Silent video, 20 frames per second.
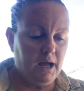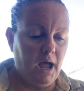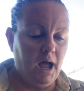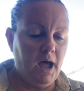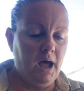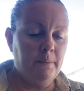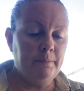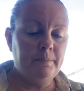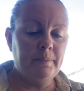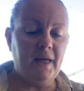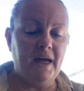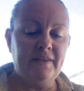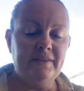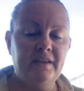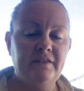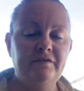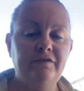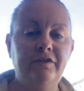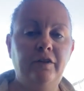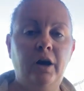And
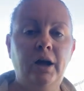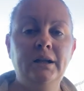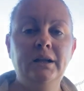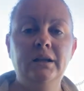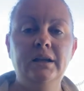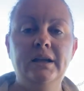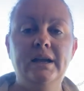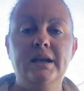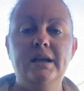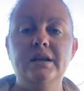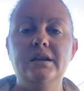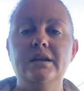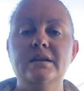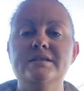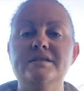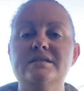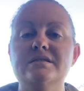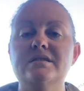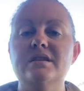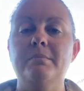then finally
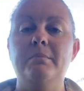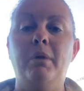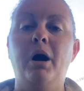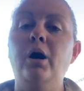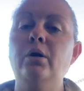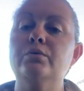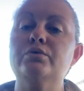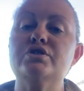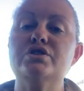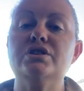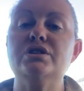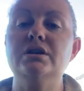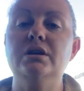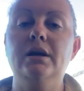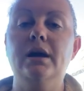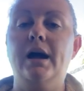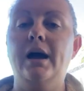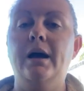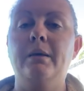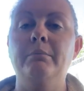is your mulch.
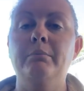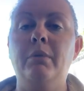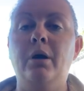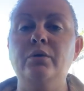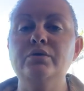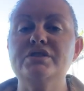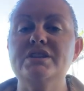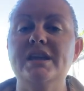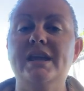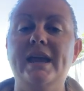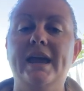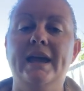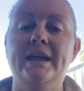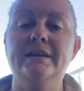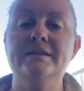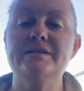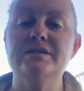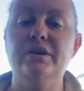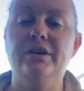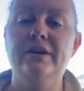Mulch
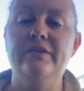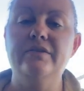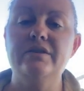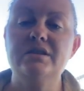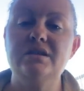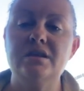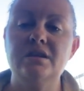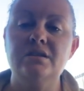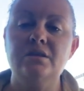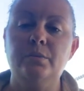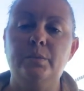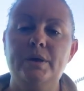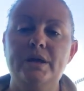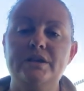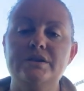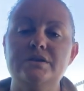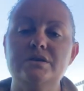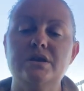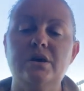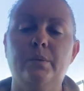again. So everything that
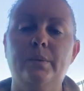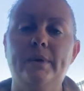we